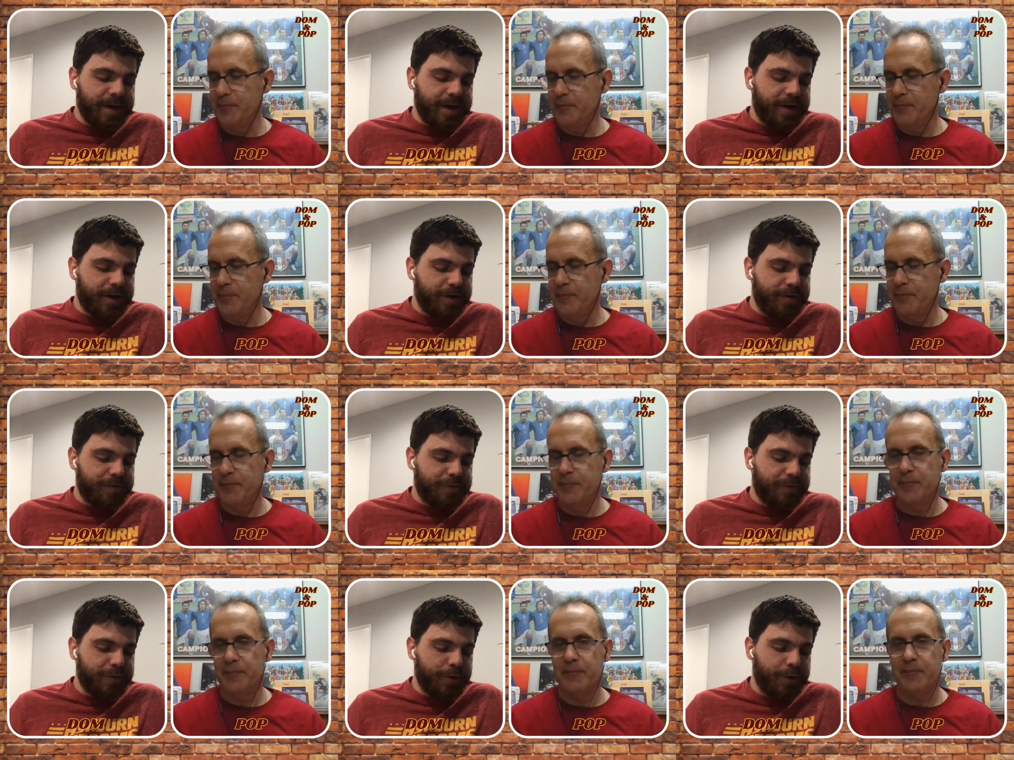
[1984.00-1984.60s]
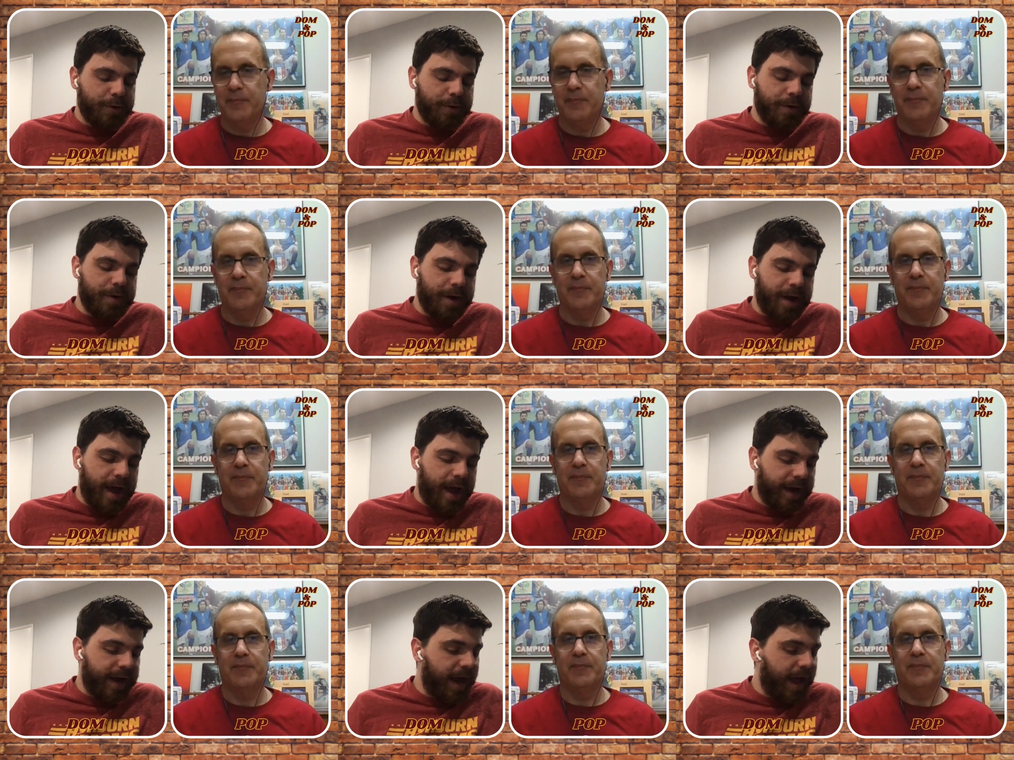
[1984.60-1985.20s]
Speaker 1: good food.
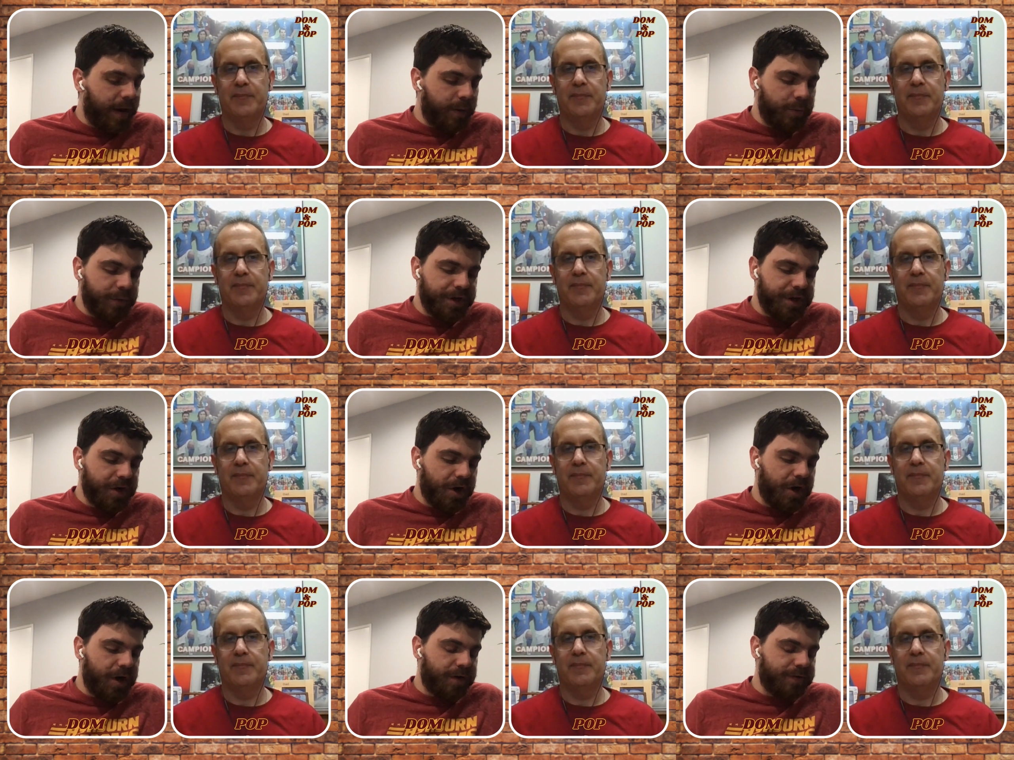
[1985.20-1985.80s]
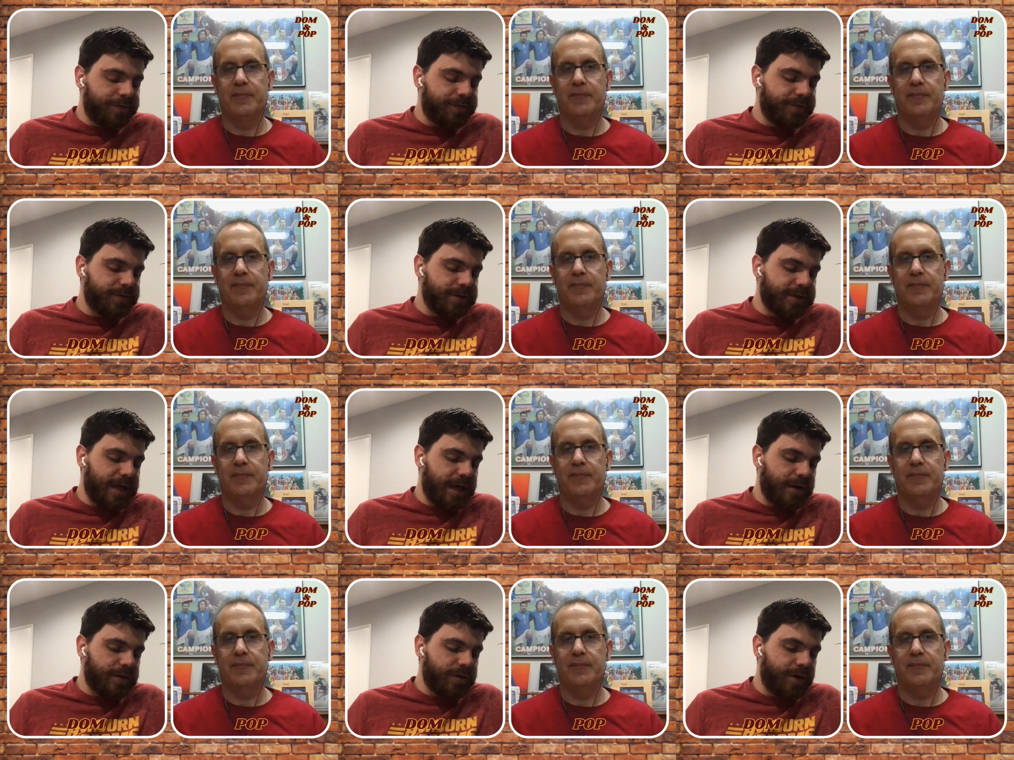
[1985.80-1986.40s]
Got a week off.
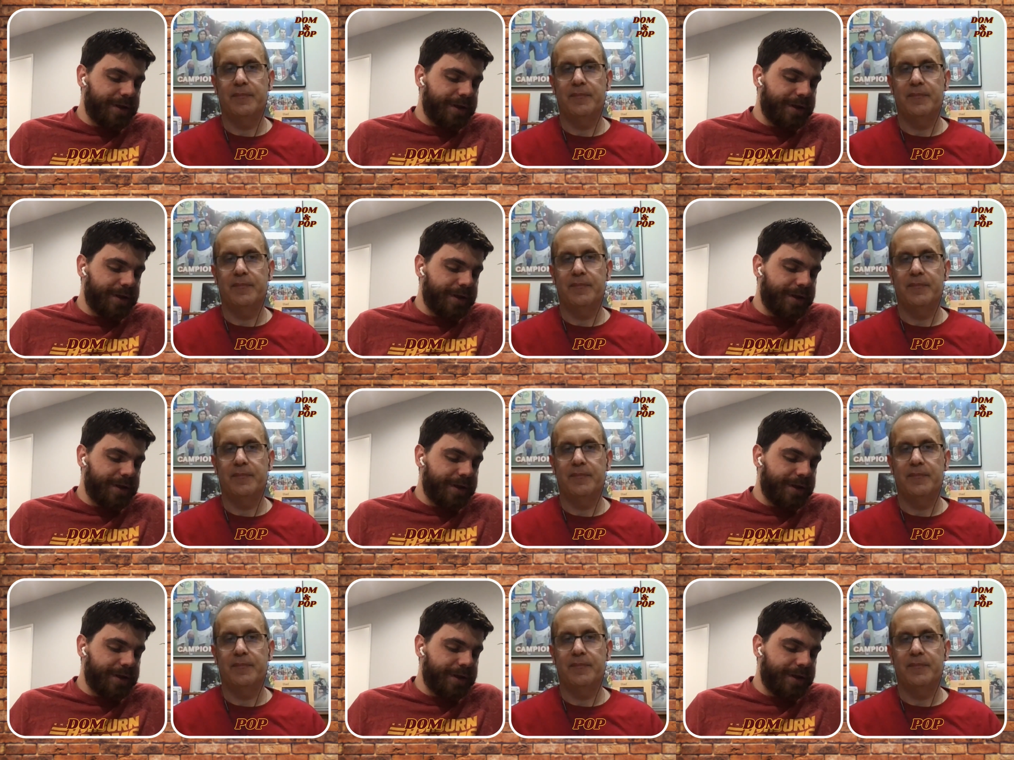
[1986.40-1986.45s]
Psyched on